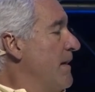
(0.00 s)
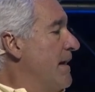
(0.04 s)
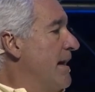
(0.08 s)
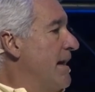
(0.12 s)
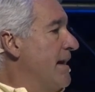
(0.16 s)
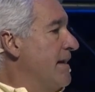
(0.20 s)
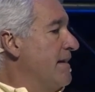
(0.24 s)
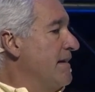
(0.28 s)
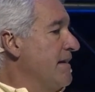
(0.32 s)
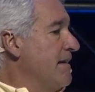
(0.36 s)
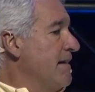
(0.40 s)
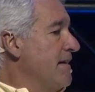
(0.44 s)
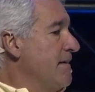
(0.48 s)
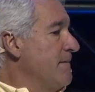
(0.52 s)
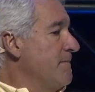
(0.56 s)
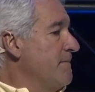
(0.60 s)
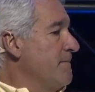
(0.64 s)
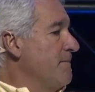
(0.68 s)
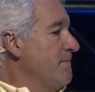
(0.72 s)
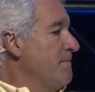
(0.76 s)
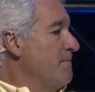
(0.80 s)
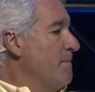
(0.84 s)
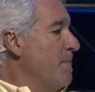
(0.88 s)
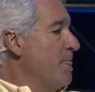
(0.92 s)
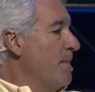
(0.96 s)
And
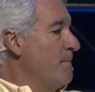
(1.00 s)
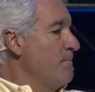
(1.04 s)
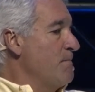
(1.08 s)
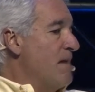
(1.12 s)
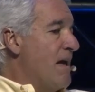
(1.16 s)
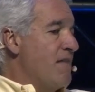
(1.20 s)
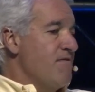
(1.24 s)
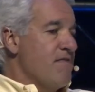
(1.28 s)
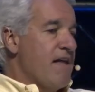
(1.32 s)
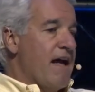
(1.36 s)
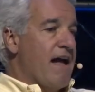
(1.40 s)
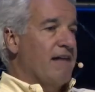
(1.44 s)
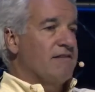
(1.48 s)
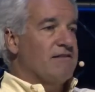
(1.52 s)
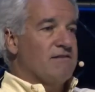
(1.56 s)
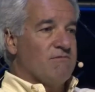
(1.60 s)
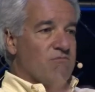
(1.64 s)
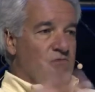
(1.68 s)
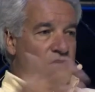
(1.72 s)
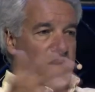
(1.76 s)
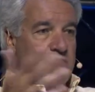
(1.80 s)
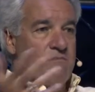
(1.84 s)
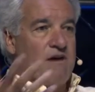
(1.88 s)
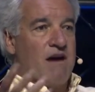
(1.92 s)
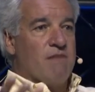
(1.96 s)

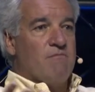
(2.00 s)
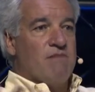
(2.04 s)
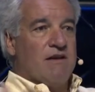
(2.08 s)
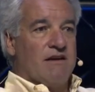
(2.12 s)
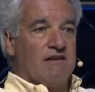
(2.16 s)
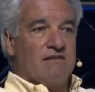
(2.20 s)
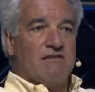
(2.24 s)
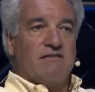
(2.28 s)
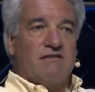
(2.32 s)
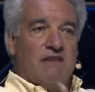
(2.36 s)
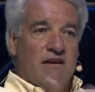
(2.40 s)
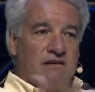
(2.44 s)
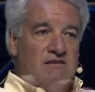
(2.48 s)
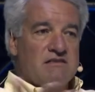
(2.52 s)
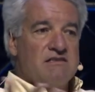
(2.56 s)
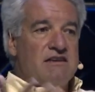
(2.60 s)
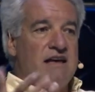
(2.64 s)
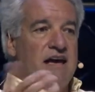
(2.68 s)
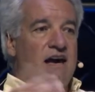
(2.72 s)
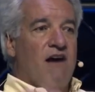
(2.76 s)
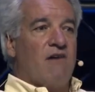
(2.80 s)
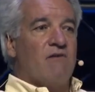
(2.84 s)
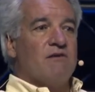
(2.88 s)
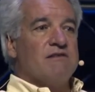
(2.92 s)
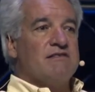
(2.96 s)
that's one of my biggest
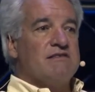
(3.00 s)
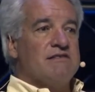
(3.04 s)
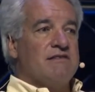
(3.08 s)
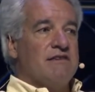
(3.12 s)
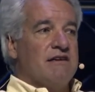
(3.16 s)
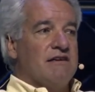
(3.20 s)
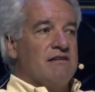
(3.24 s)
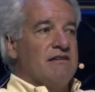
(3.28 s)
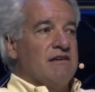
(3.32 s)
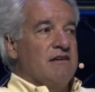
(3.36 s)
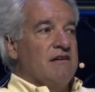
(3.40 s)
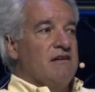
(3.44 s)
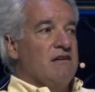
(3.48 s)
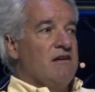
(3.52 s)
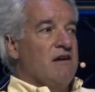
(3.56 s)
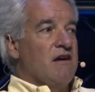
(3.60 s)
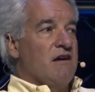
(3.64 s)
things now, is that